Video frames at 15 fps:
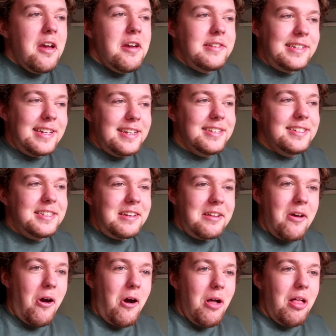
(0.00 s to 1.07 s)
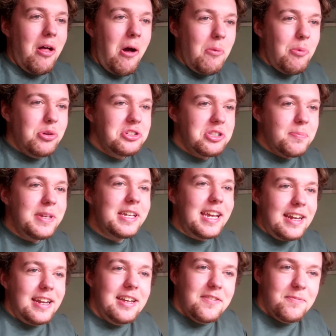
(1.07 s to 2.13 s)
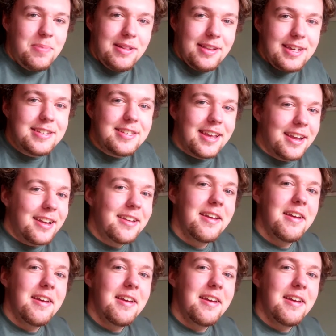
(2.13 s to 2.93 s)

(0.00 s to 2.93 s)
since almost the beginning of policing.